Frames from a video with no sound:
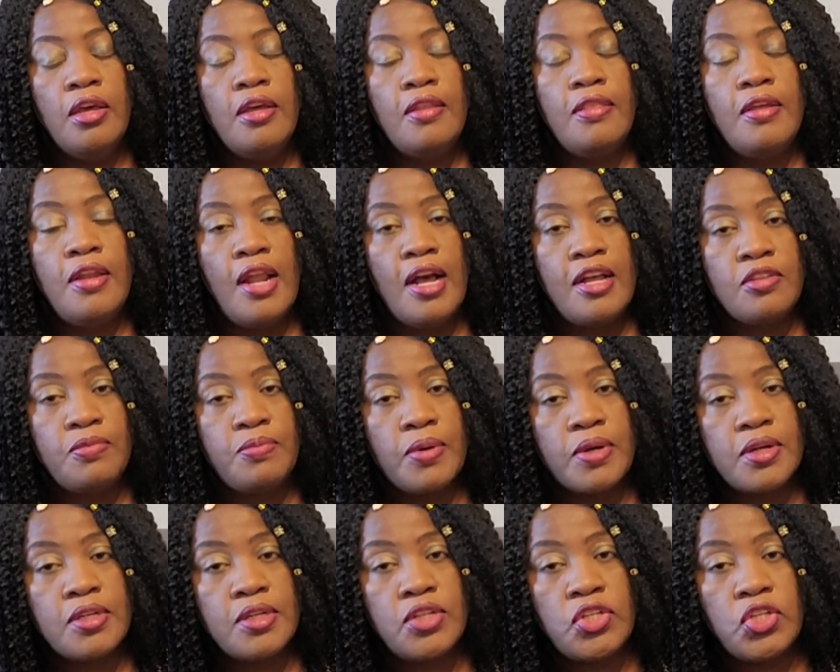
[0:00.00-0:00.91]
the nurse
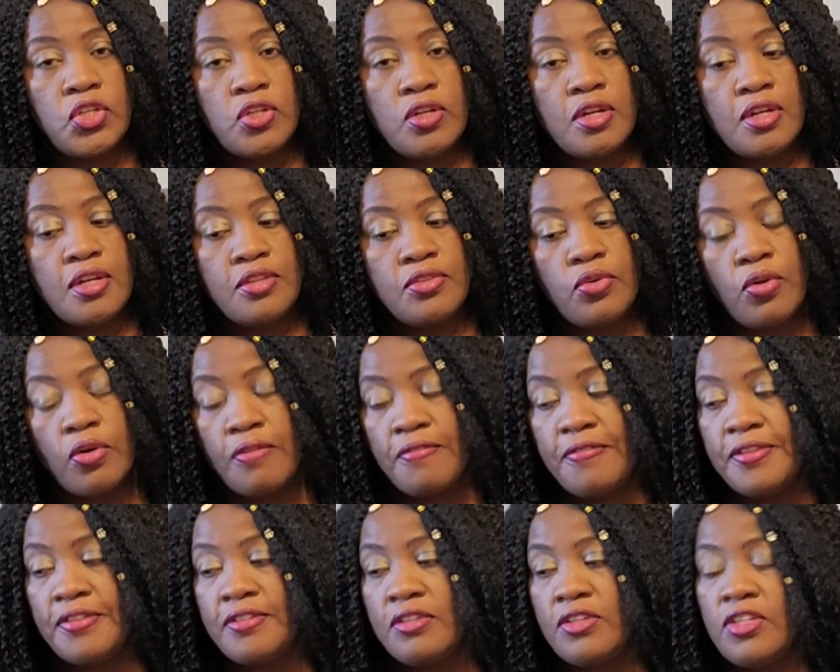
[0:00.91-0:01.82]
practitioners or
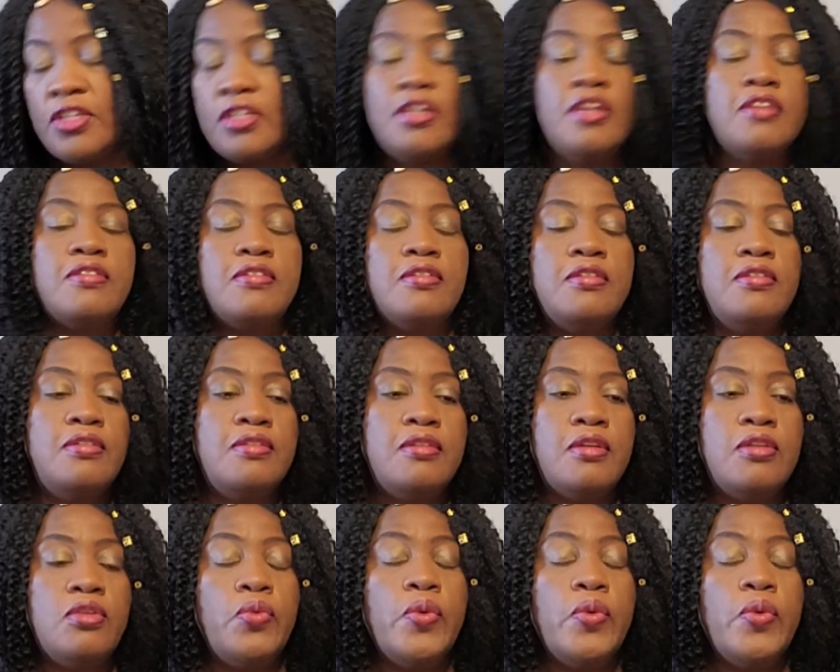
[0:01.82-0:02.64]
physician assistants,